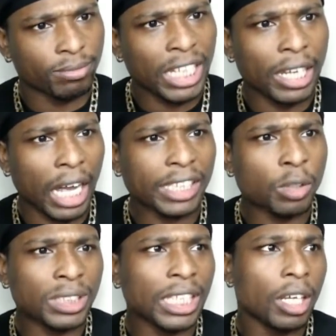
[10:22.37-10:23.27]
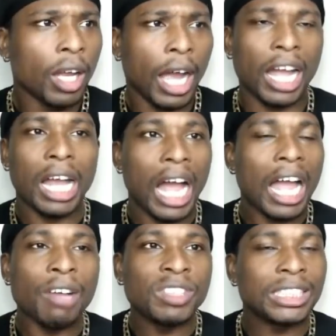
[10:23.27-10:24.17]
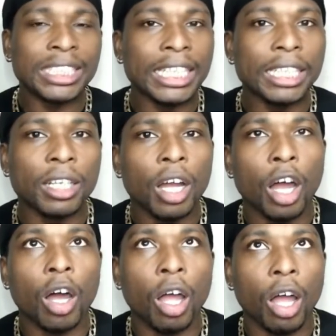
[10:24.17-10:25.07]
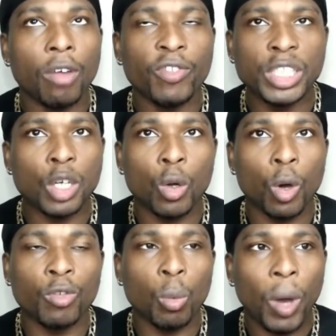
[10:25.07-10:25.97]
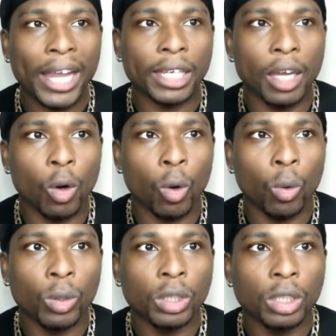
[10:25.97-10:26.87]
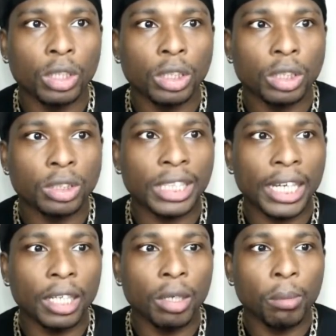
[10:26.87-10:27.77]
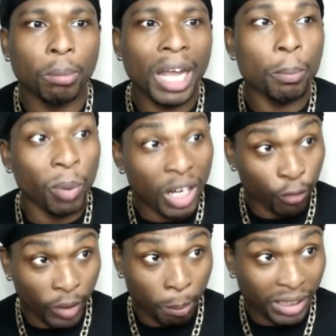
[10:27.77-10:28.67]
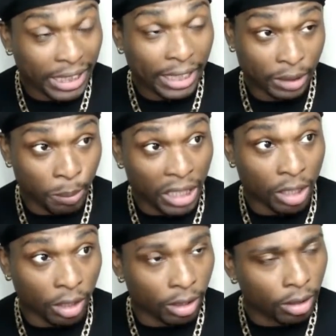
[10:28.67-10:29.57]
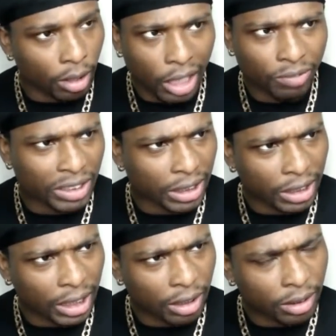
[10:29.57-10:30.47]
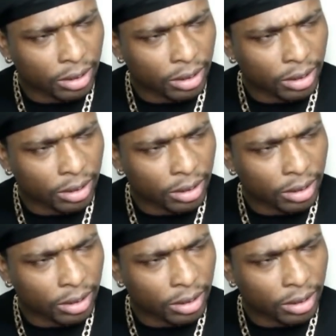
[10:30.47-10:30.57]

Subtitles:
Yeah, I don't see. I haven't seen a video of a white girl saying my boyfriend protects me. I haven't seen that.